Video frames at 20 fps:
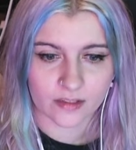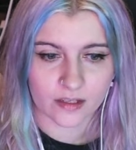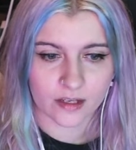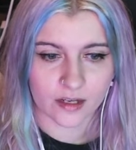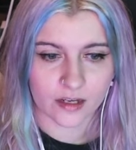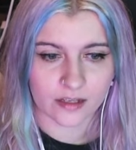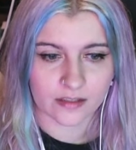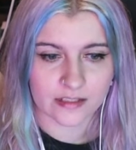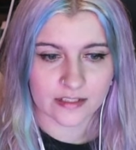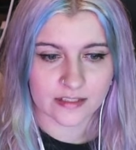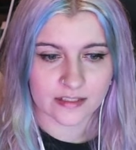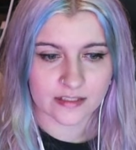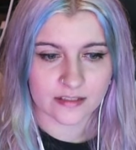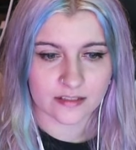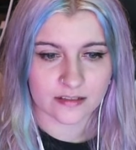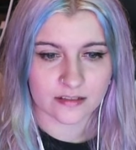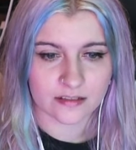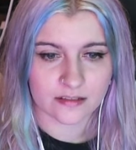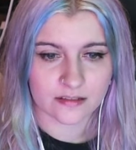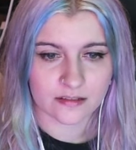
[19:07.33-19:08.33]
This
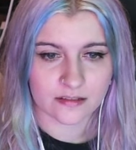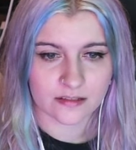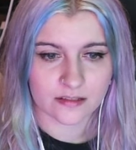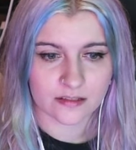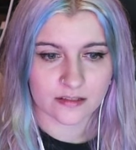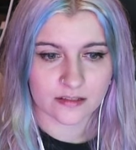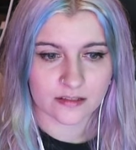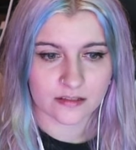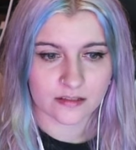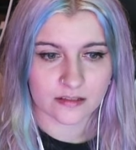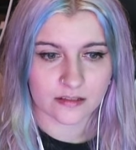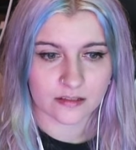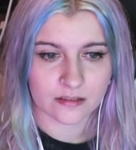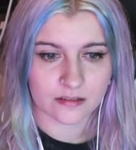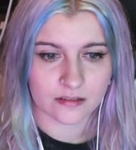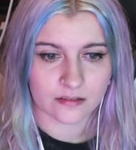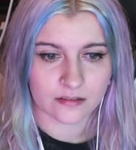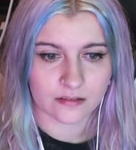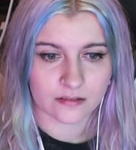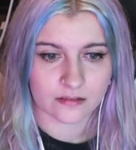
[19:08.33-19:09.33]
is
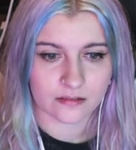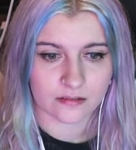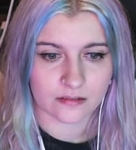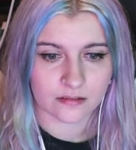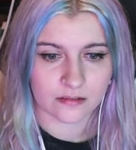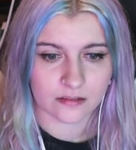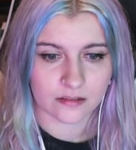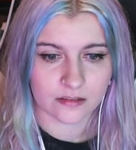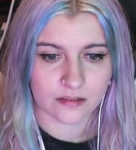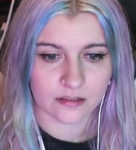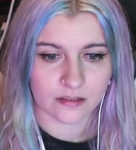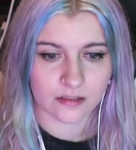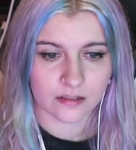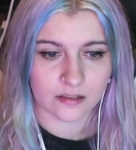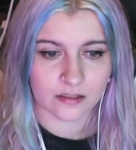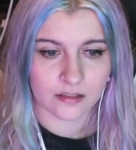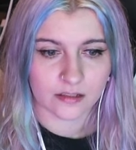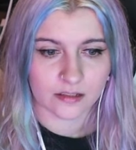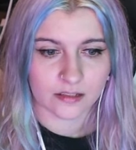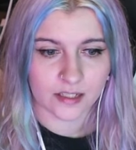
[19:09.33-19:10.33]

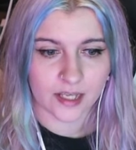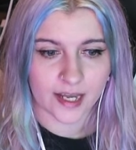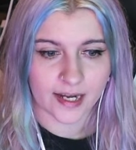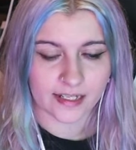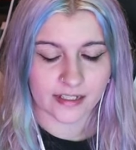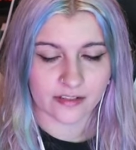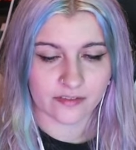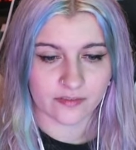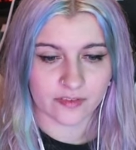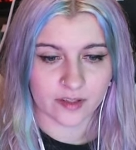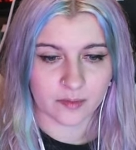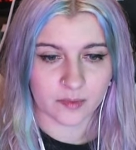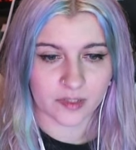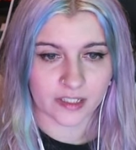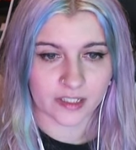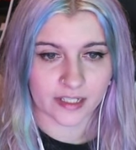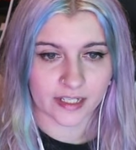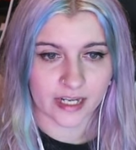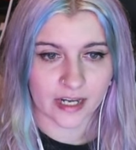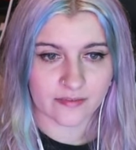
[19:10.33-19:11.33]
kind of
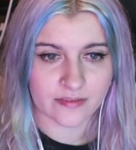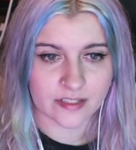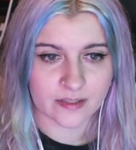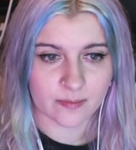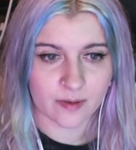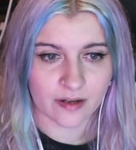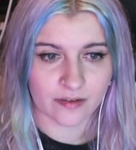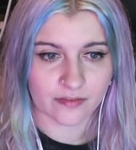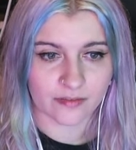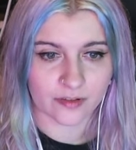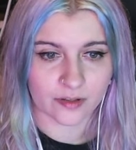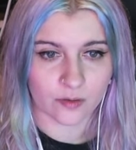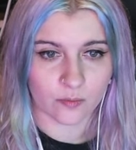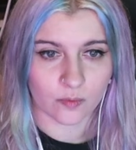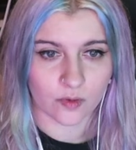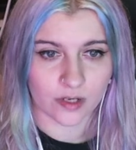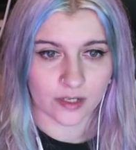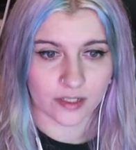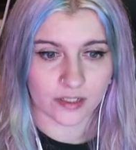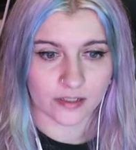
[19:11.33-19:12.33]
limited. I have a spot for a
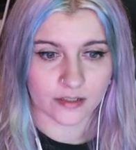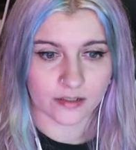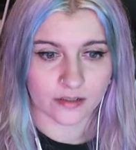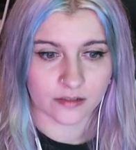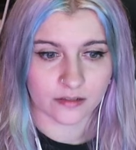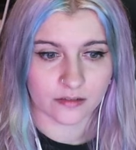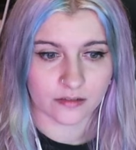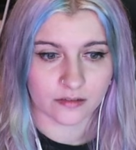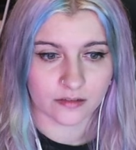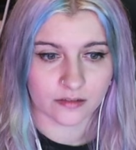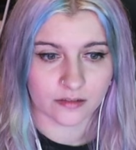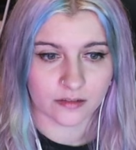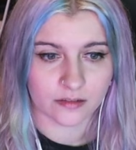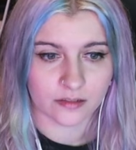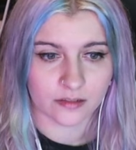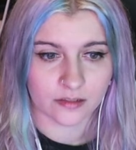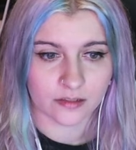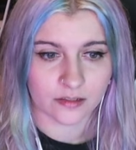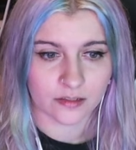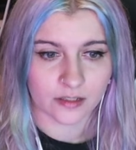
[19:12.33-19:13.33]
1.
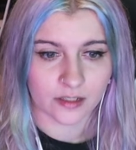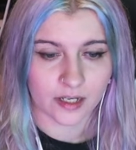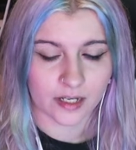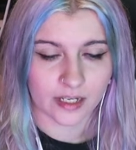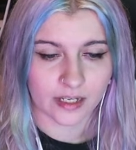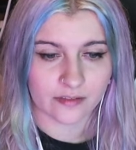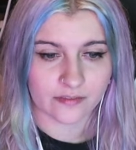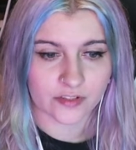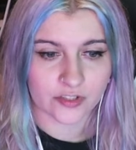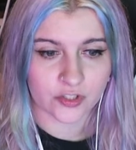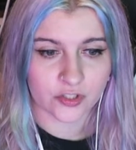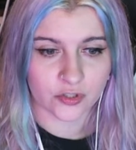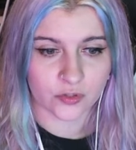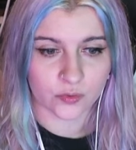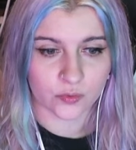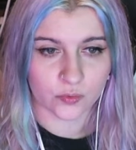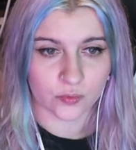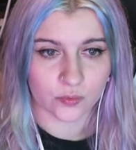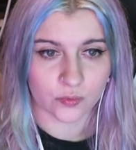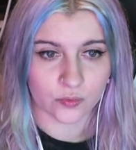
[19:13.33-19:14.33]
I have a
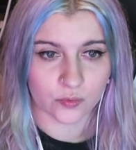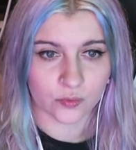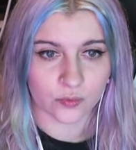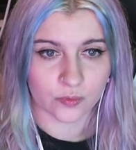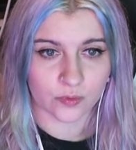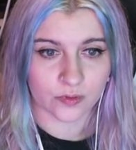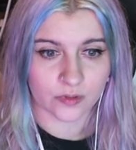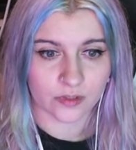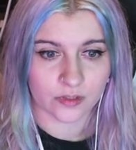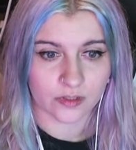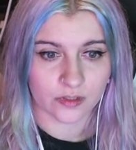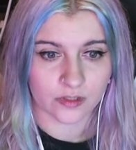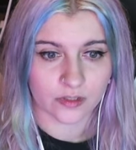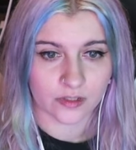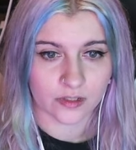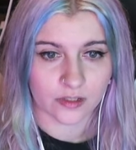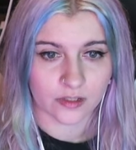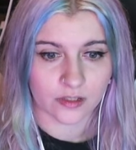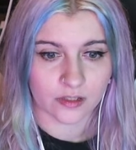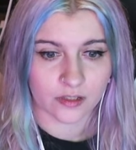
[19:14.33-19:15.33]
2.
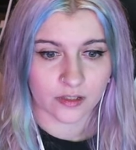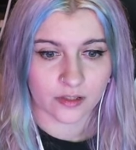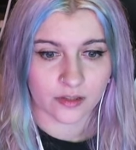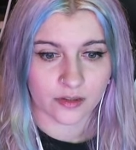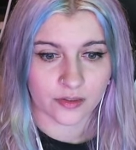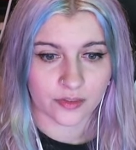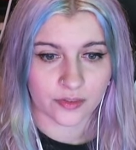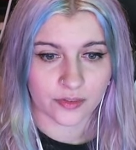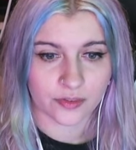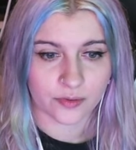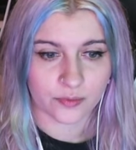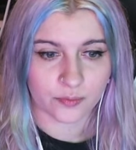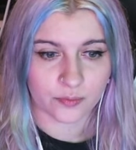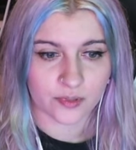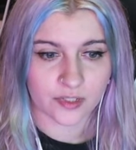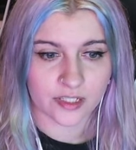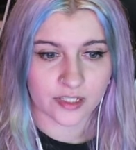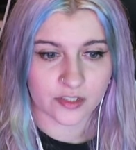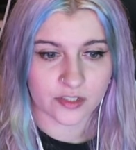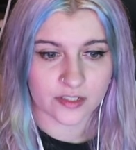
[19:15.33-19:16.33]

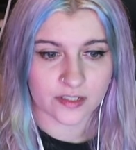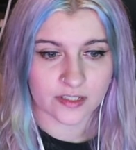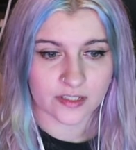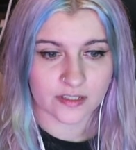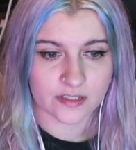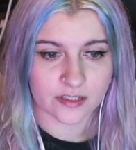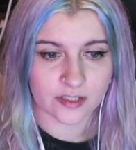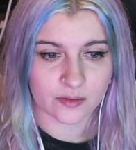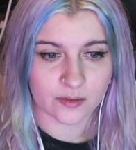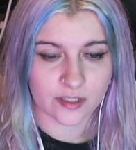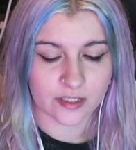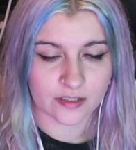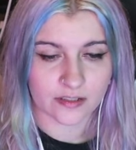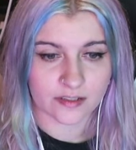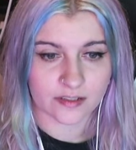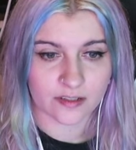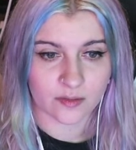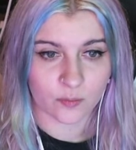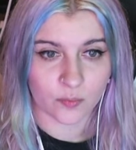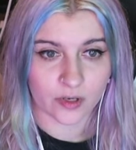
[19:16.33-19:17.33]
3 just needs to go here
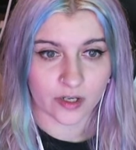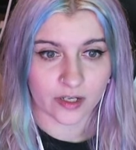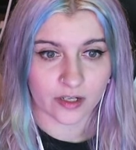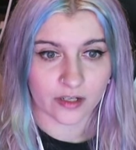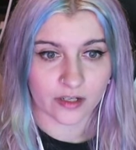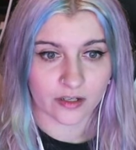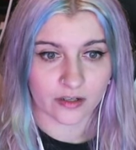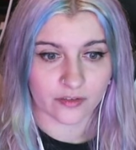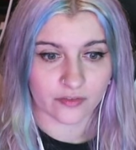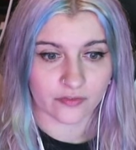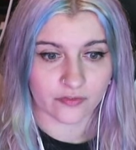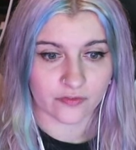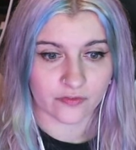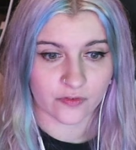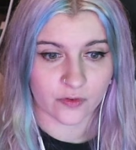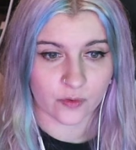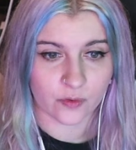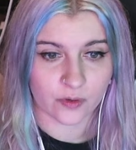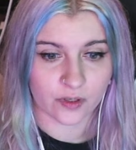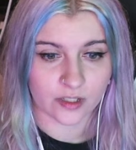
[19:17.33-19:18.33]
somewhere. A
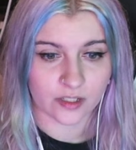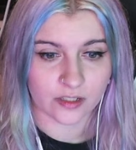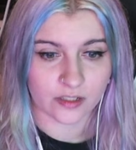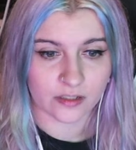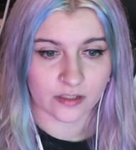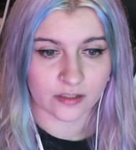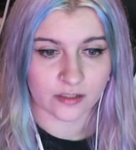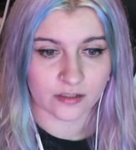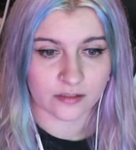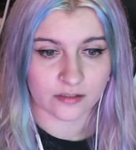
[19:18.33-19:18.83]
4.